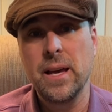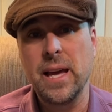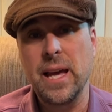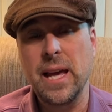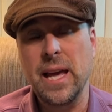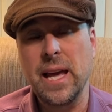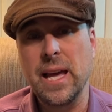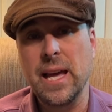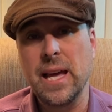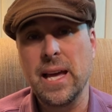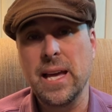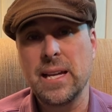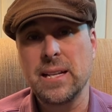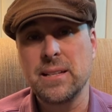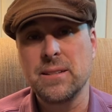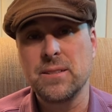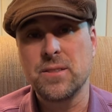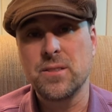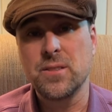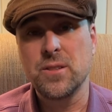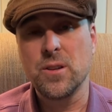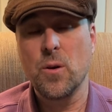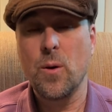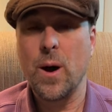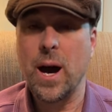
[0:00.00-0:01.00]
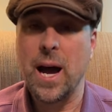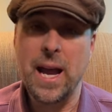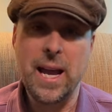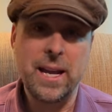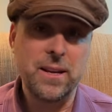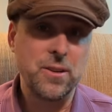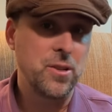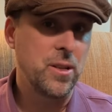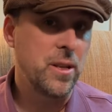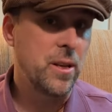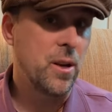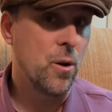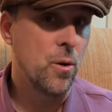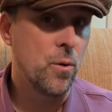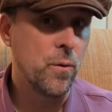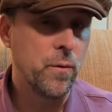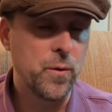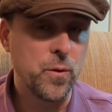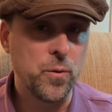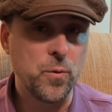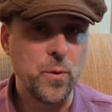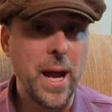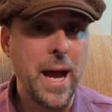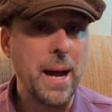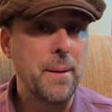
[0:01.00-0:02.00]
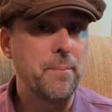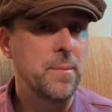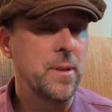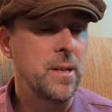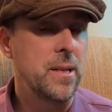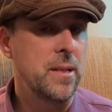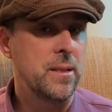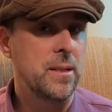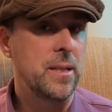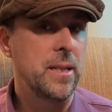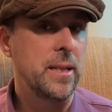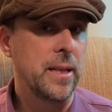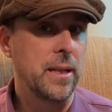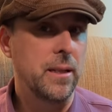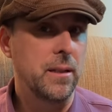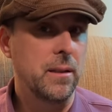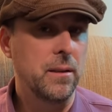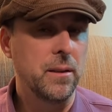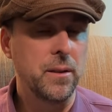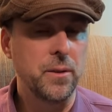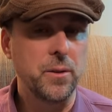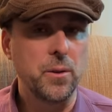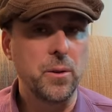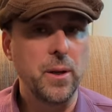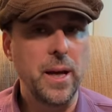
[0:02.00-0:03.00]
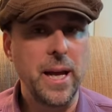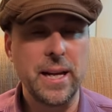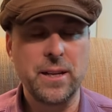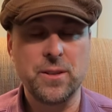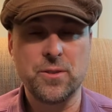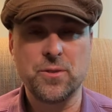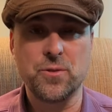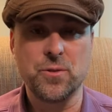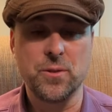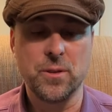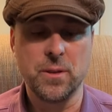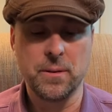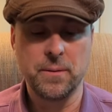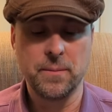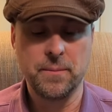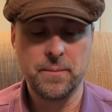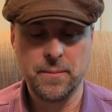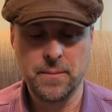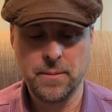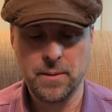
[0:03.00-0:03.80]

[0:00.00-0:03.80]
And so I actually overwrapped it to get a little extra